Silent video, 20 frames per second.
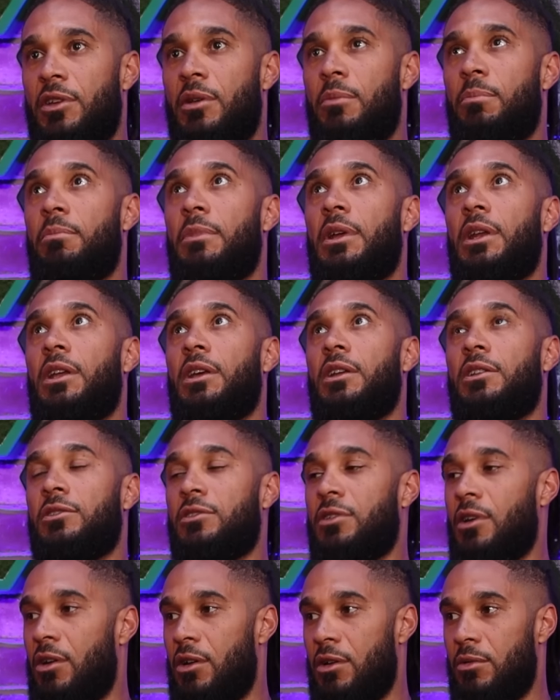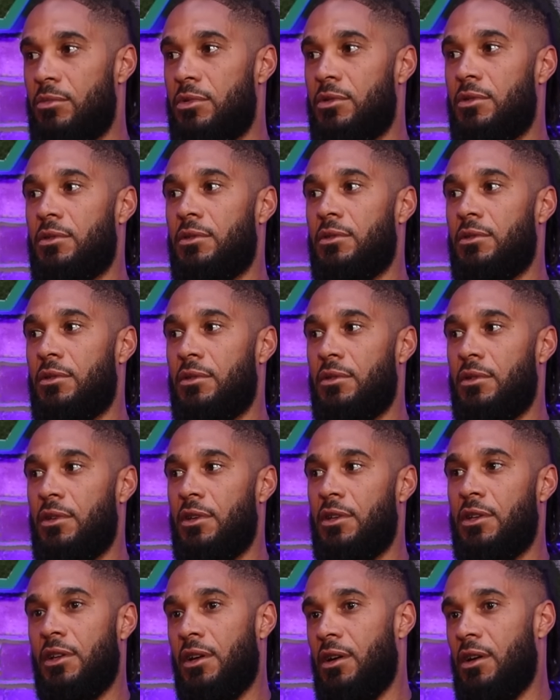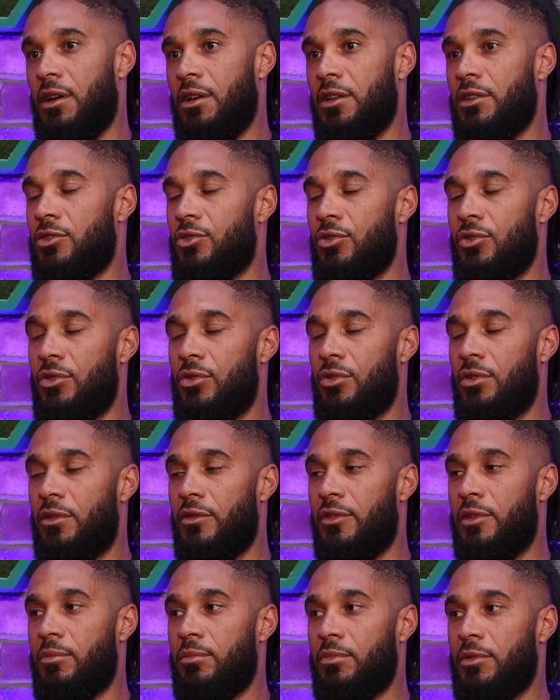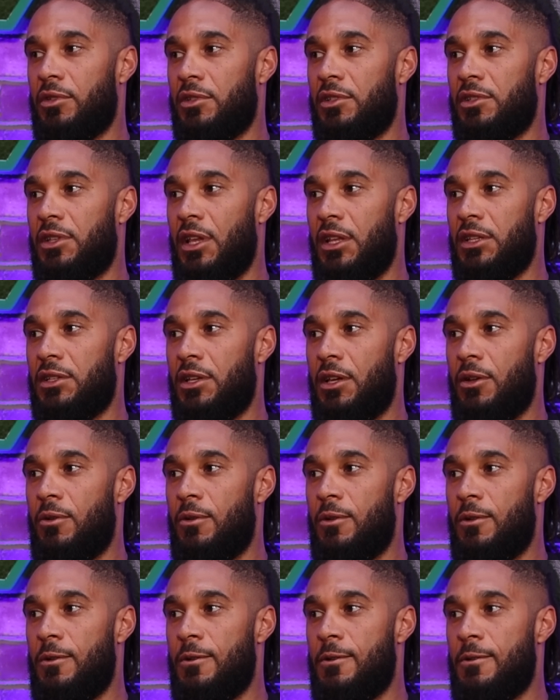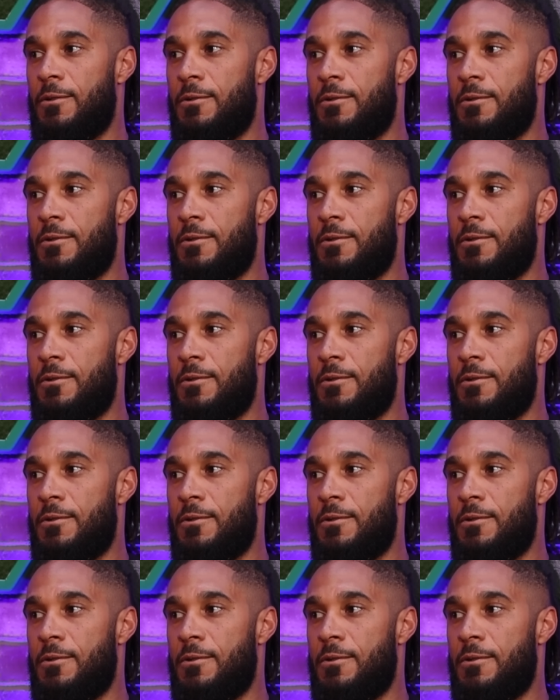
has been done a million times. And I enjoy all of them because it's Denzel.